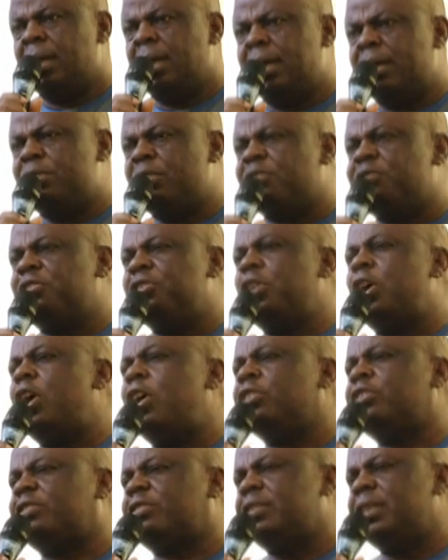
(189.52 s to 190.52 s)
It does
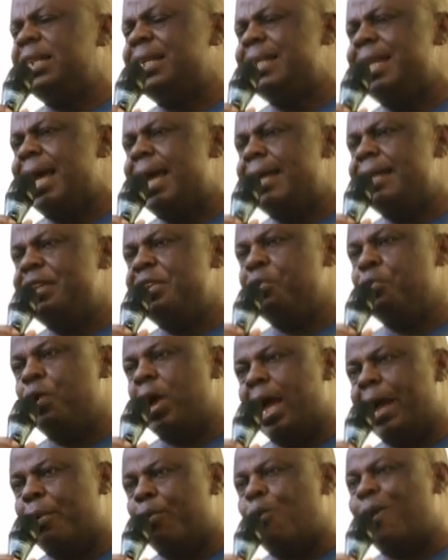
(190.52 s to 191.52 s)
not in any
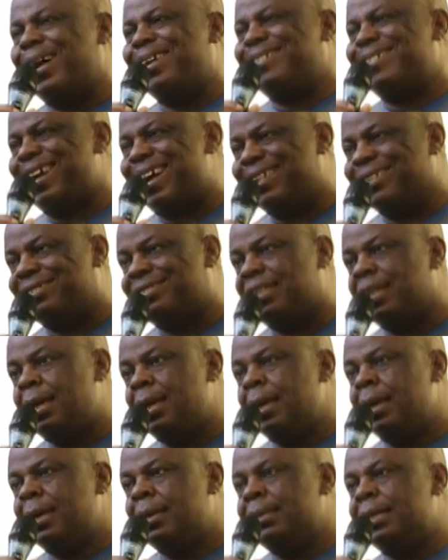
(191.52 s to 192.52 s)
way warrant
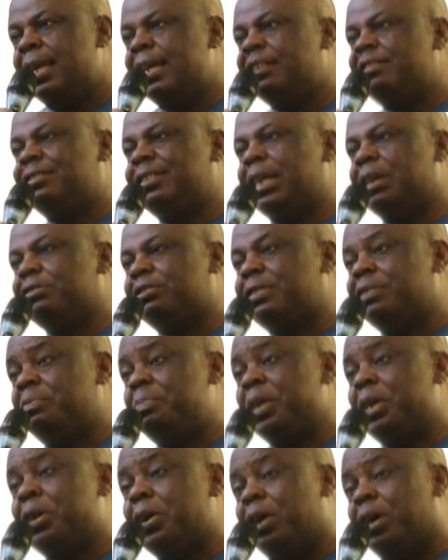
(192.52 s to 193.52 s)
the executive,
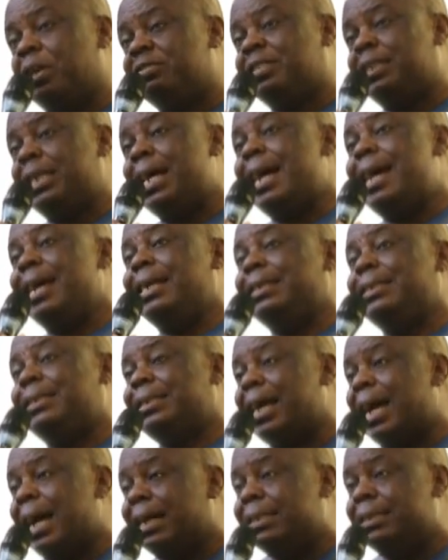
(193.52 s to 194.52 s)
because they are in
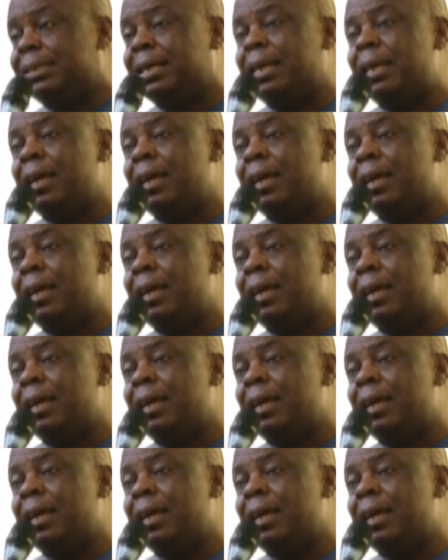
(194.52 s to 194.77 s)
charge